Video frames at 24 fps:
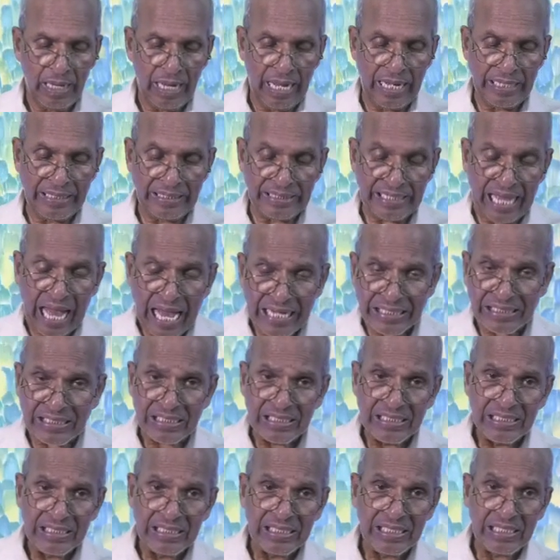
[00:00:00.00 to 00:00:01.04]
And
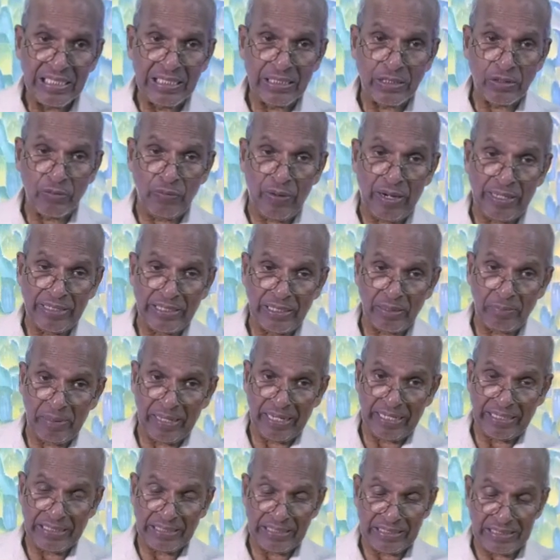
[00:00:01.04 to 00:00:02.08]
that is what it
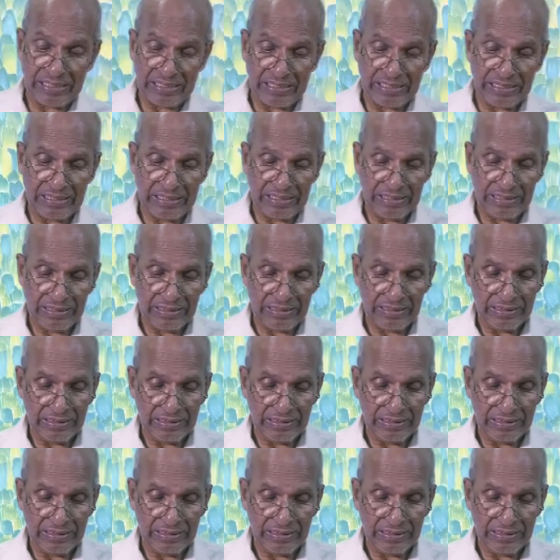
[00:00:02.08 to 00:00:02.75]
means.